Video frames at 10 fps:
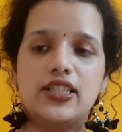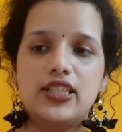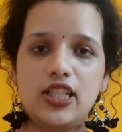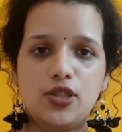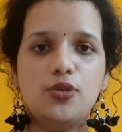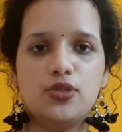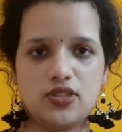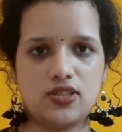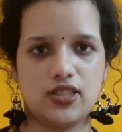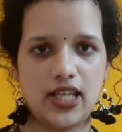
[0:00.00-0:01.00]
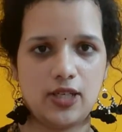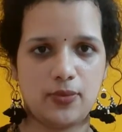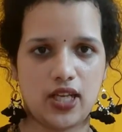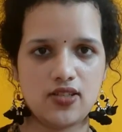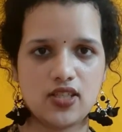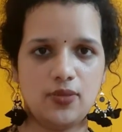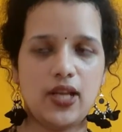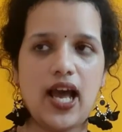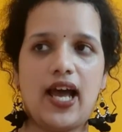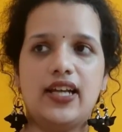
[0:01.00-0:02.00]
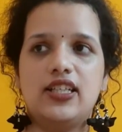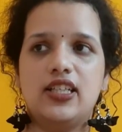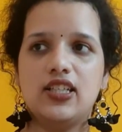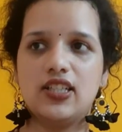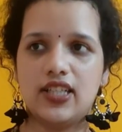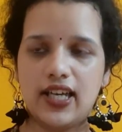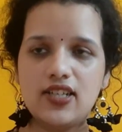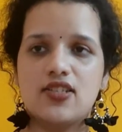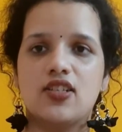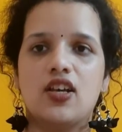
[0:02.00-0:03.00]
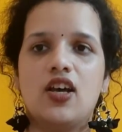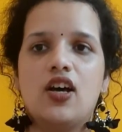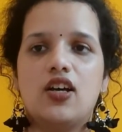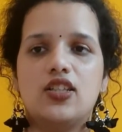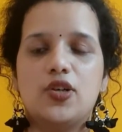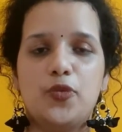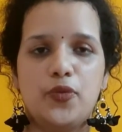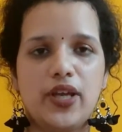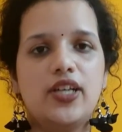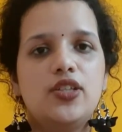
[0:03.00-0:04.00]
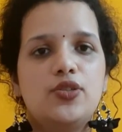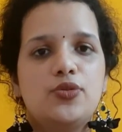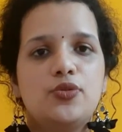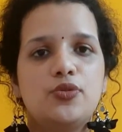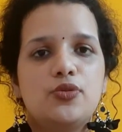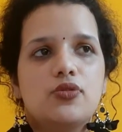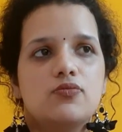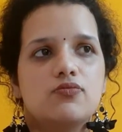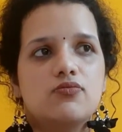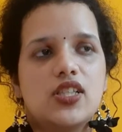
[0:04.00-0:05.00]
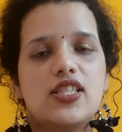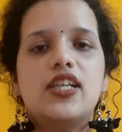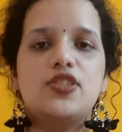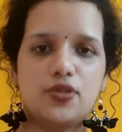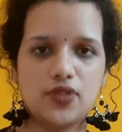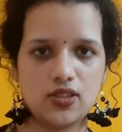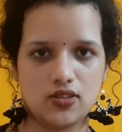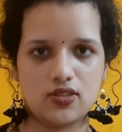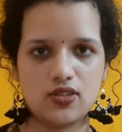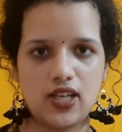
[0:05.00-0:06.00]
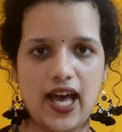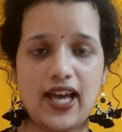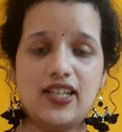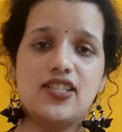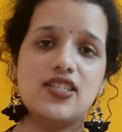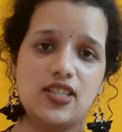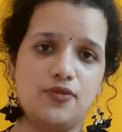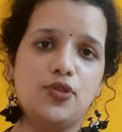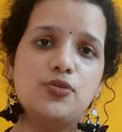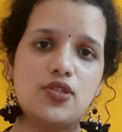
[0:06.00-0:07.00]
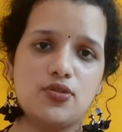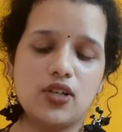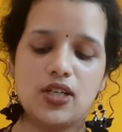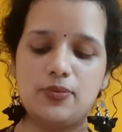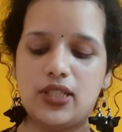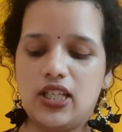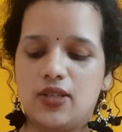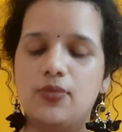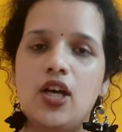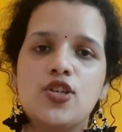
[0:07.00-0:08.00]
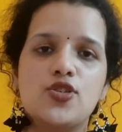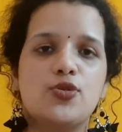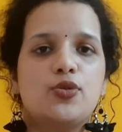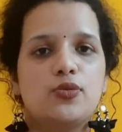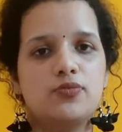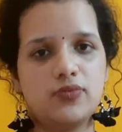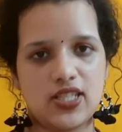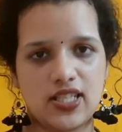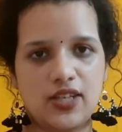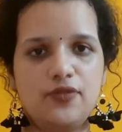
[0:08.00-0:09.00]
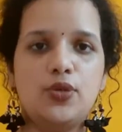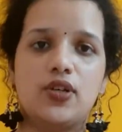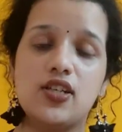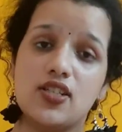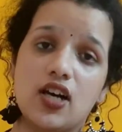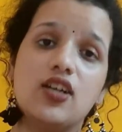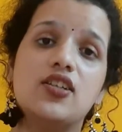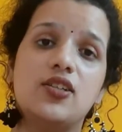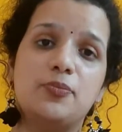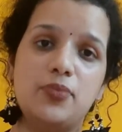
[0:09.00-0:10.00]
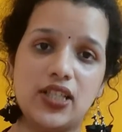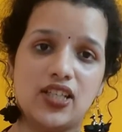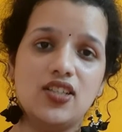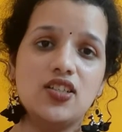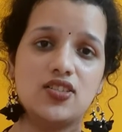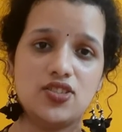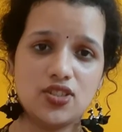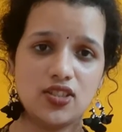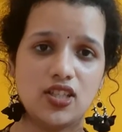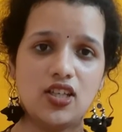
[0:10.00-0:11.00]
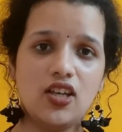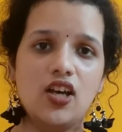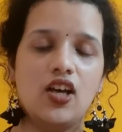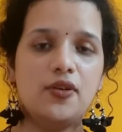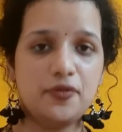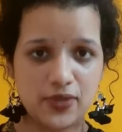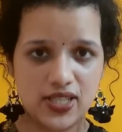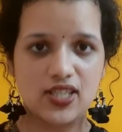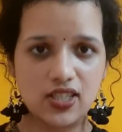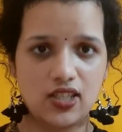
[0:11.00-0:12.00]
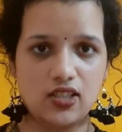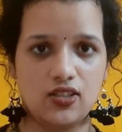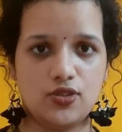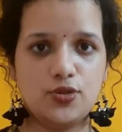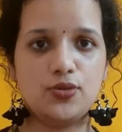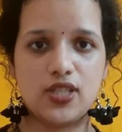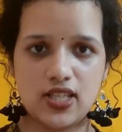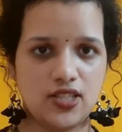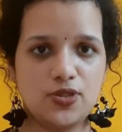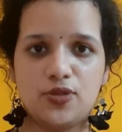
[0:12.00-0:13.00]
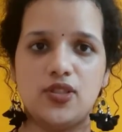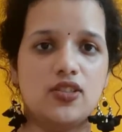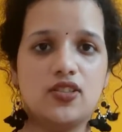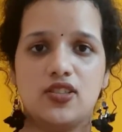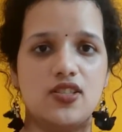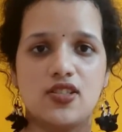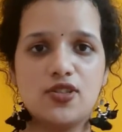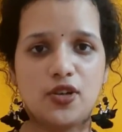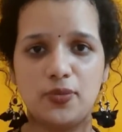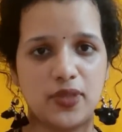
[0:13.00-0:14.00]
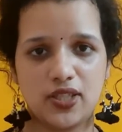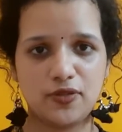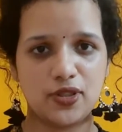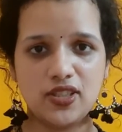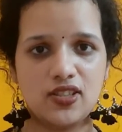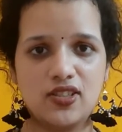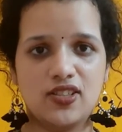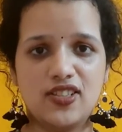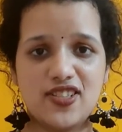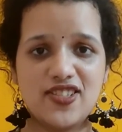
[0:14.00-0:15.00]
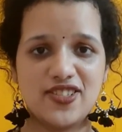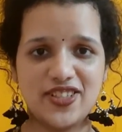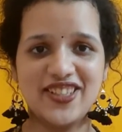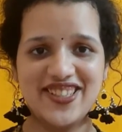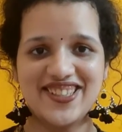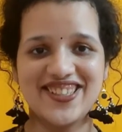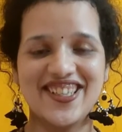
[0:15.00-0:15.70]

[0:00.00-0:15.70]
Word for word: decodes that manuscript and he gets the way to the center of the earth and his nephew is to accompany him. So this nephew and his uncle begin a journey physically to the center of the earth. This is not metaphorical, this is real.